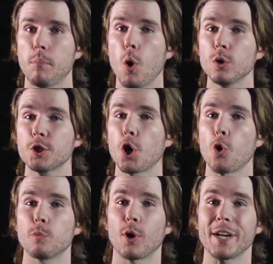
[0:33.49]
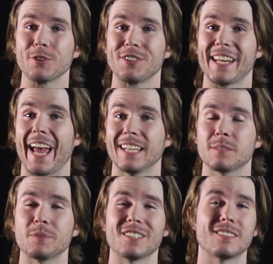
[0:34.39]
Polish code breakers had had
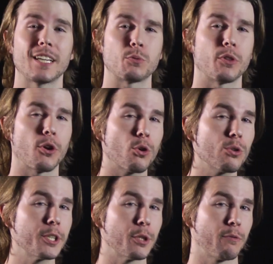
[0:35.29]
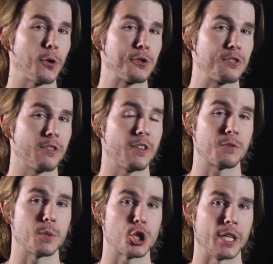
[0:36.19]
some success with earlier versions of
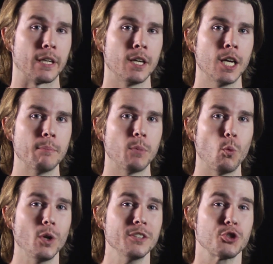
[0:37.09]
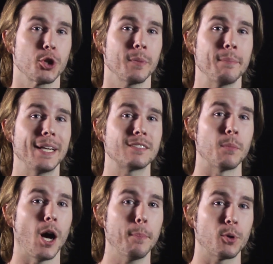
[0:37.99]
this machine, but once Germany made
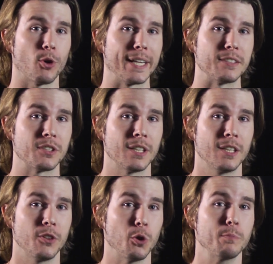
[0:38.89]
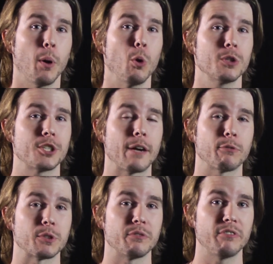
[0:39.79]
some upgrades, those Polish efforts